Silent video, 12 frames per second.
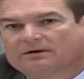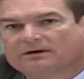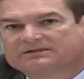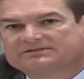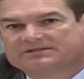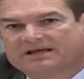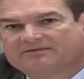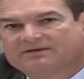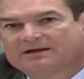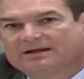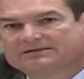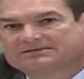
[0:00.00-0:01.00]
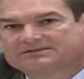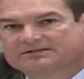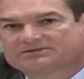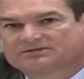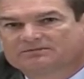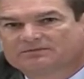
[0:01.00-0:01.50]
a safety net
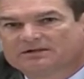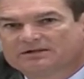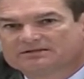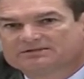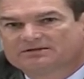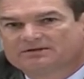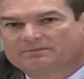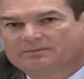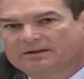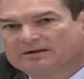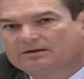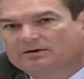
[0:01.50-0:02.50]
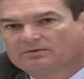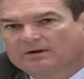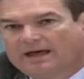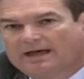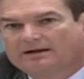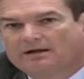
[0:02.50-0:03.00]
system that isn't dependent on
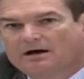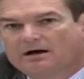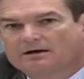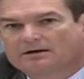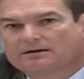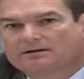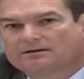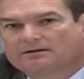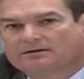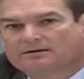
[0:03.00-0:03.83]
ad hoc